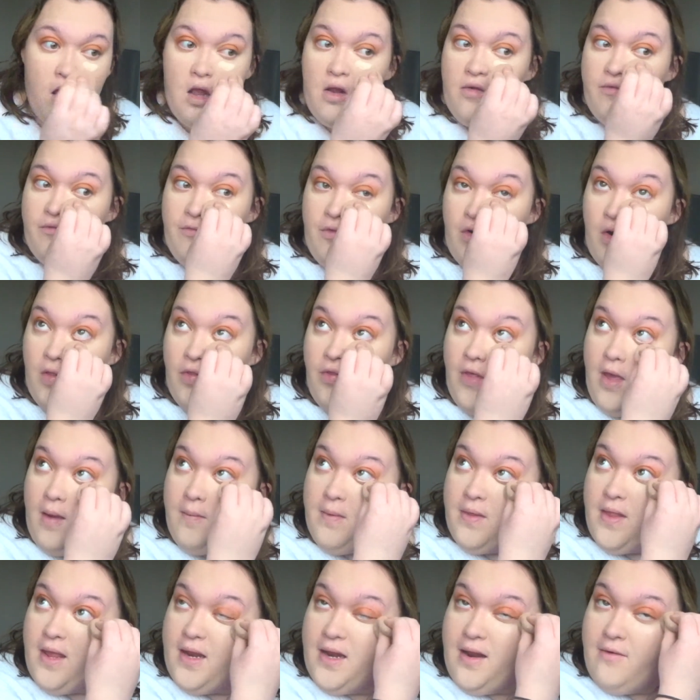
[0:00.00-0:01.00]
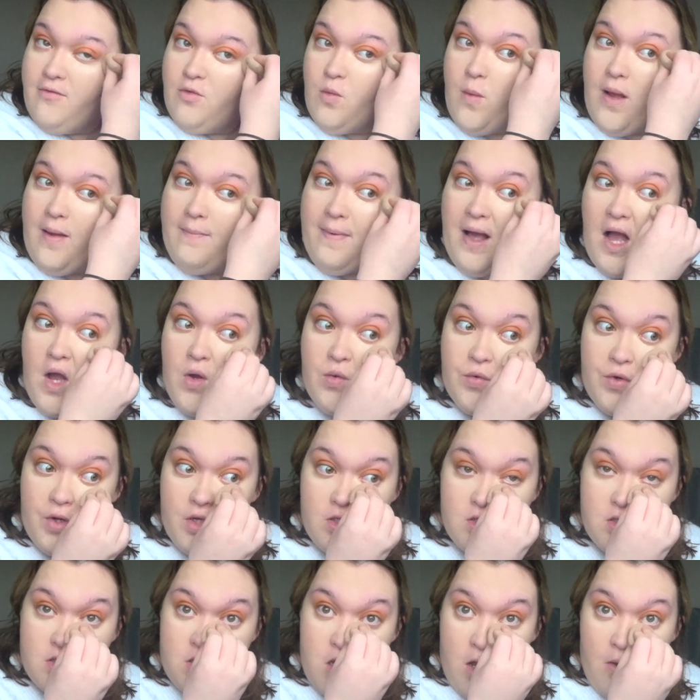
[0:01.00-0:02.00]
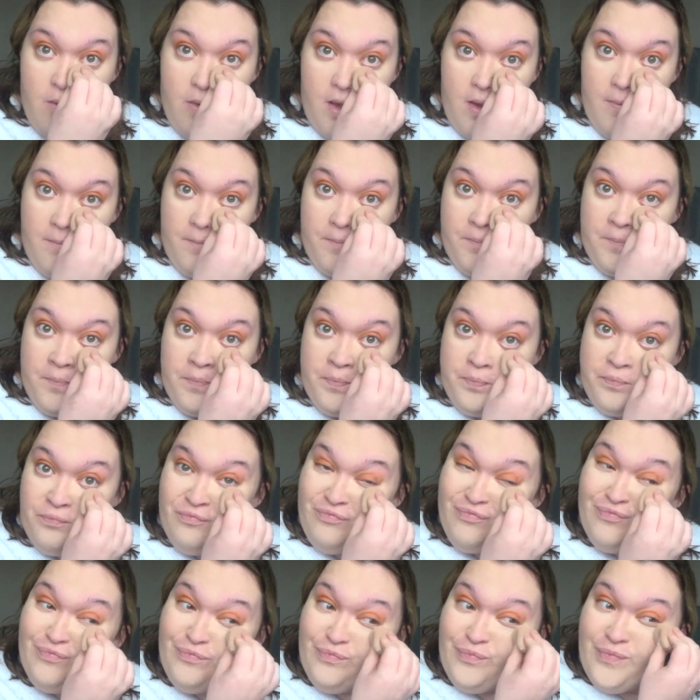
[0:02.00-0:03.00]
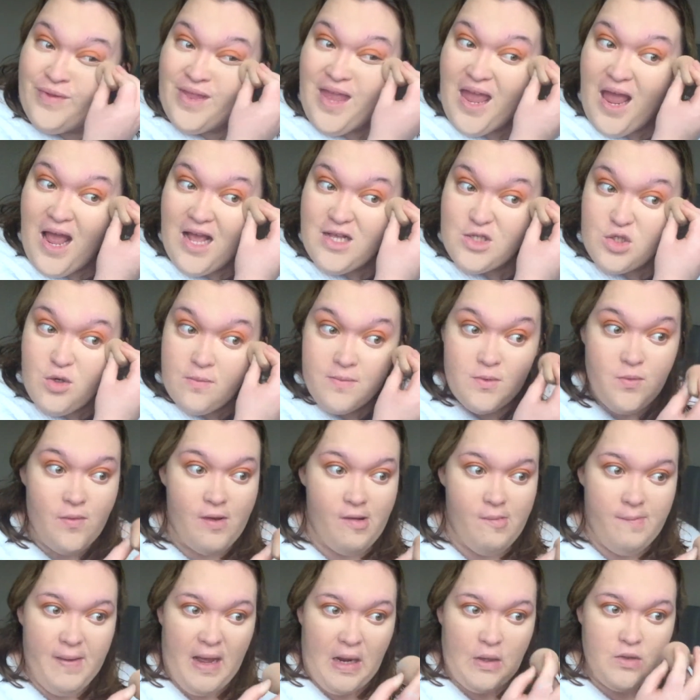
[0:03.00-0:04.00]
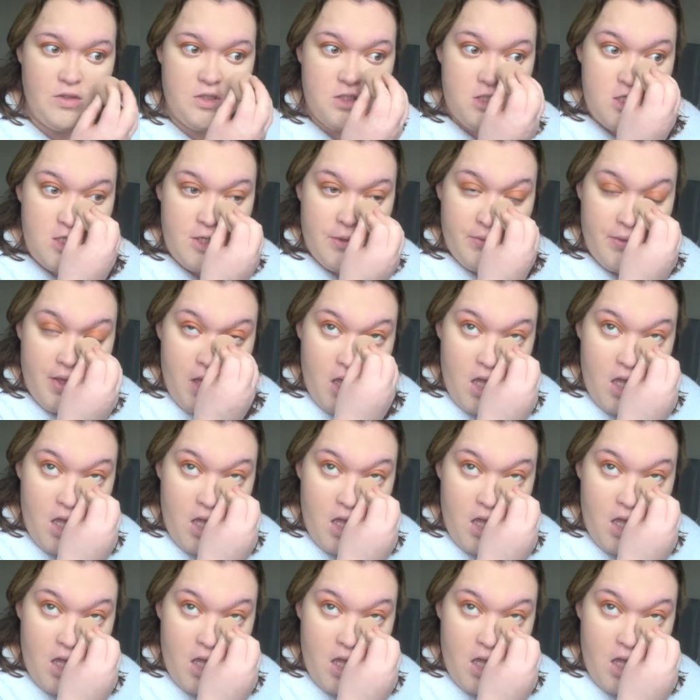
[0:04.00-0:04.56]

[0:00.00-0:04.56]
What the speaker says: follow them, and they never wear powder, so then I stopped wearing powder too.